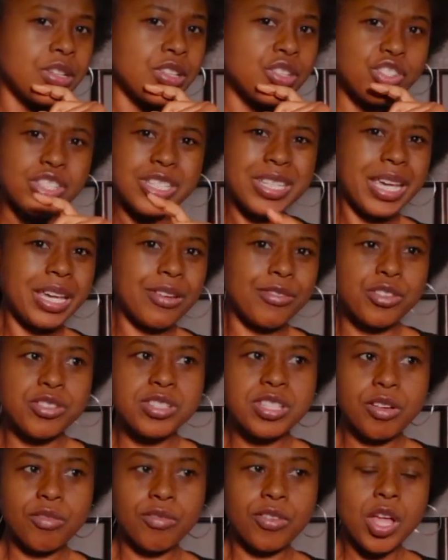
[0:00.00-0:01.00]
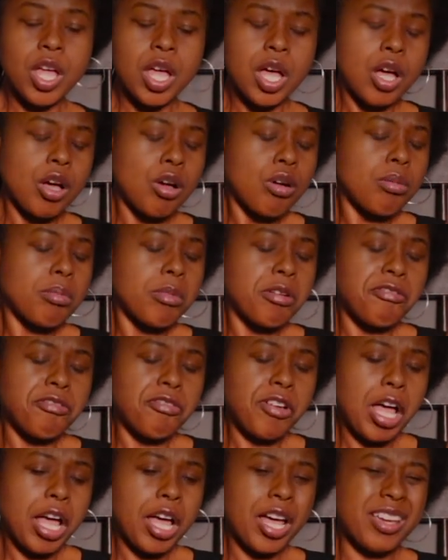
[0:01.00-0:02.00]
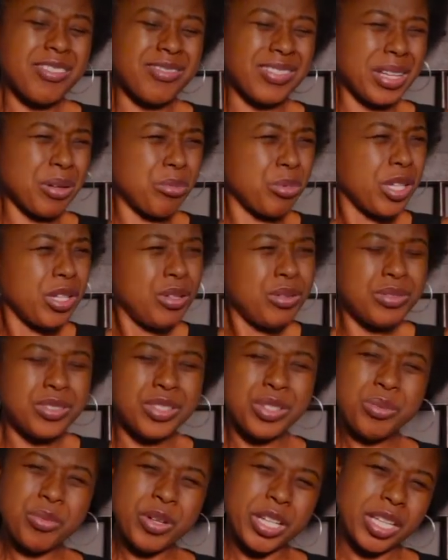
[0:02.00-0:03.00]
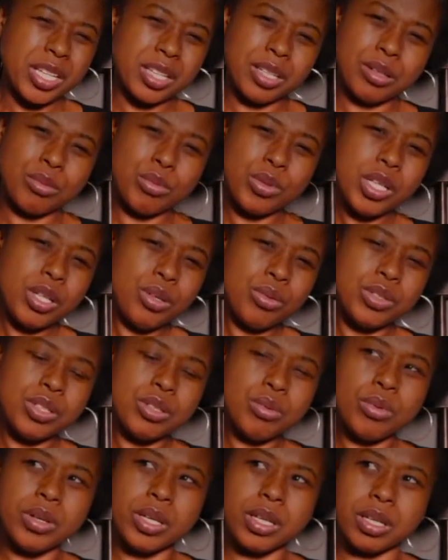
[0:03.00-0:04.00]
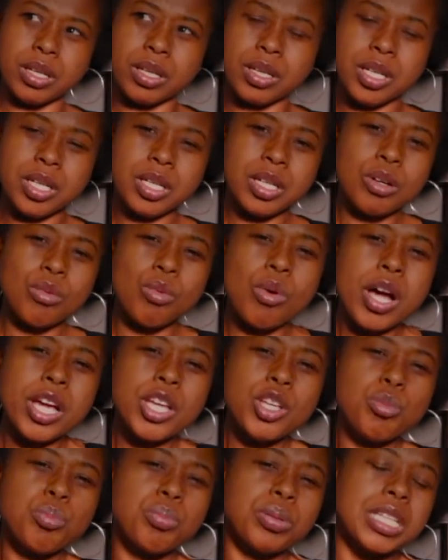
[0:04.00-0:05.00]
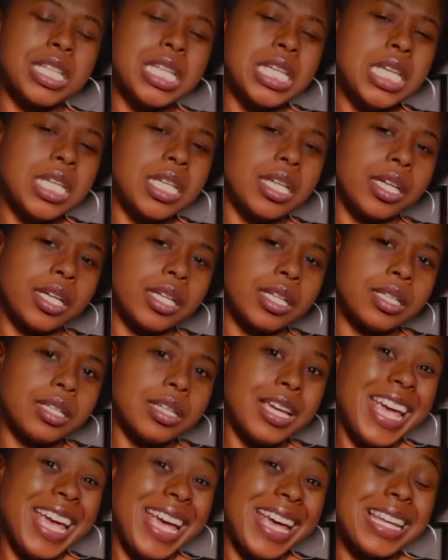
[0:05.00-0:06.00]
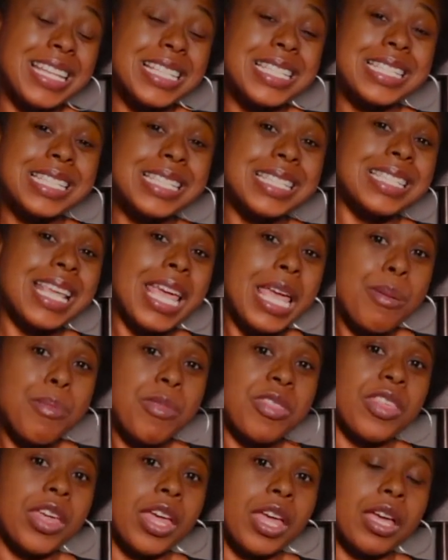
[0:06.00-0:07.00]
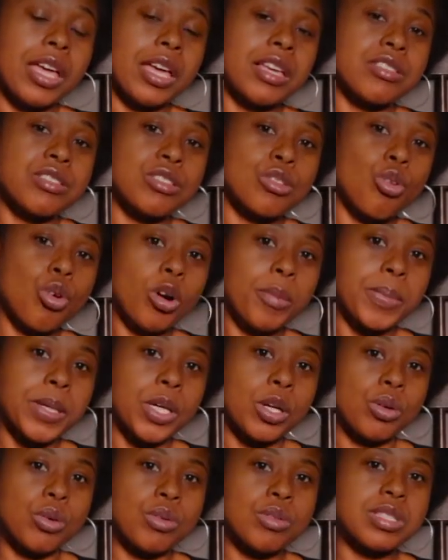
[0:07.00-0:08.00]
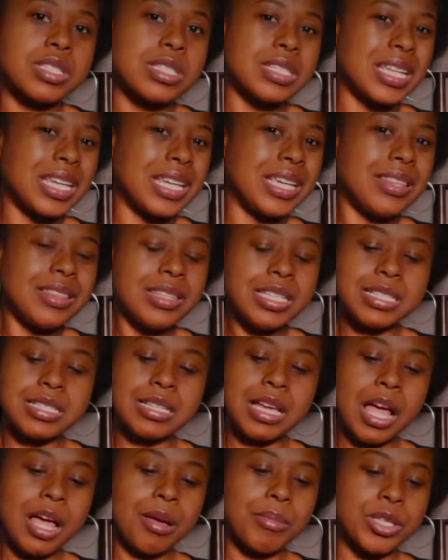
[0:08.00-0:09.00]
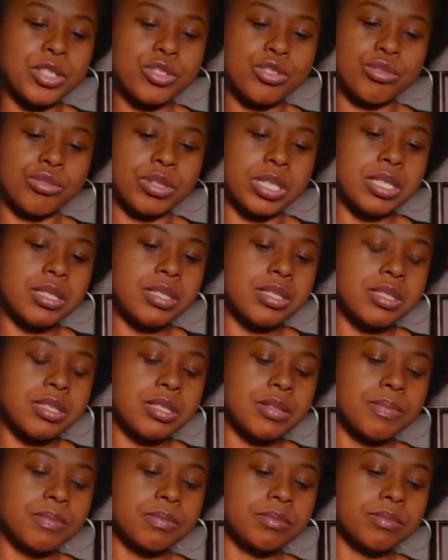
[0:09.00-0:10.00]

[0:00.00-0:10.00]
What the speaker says: She gave herself, oh, I'm a 5. Like, what are you doing? What are you doing? Why are you pleading? And it's the same thing as Scorpios in these comment streets.